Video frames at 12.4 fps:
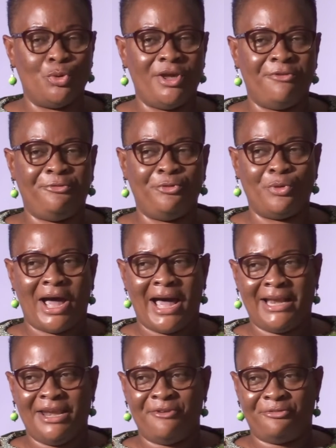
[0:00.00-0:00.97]
So if you
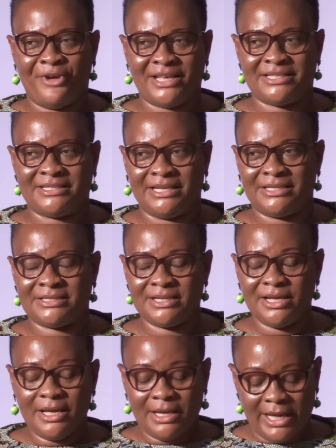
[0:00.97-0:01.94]
add the first
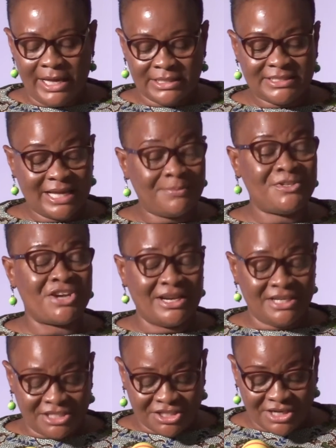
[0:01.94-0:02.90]
six, except
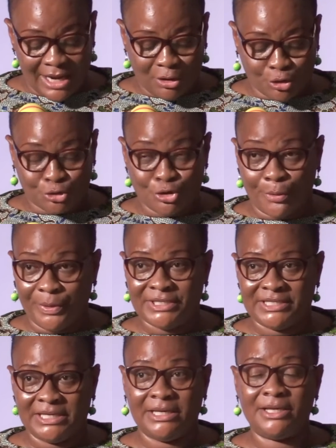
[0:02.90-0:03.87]
traditional
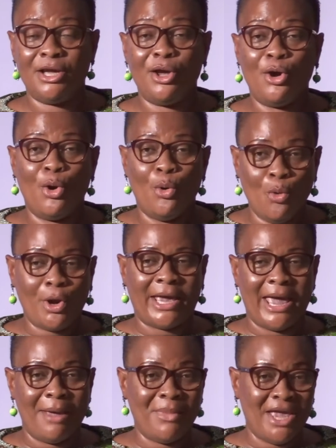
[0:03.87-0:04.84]
authority, who
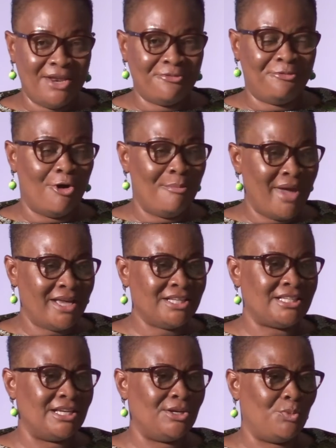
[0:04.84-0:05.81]
came in for
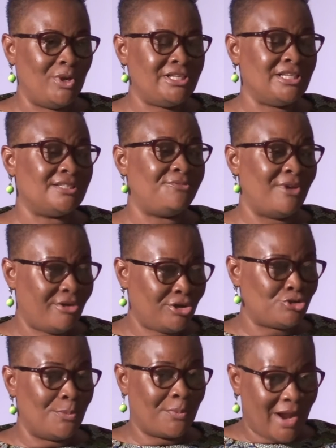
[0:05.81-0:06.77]
mention, which is
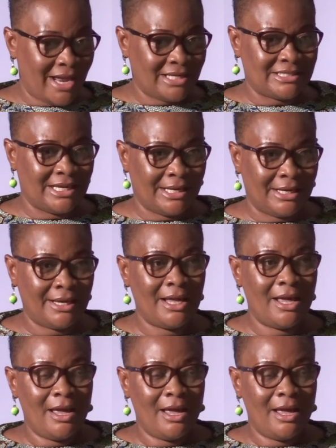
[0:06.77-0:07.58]
very surprising,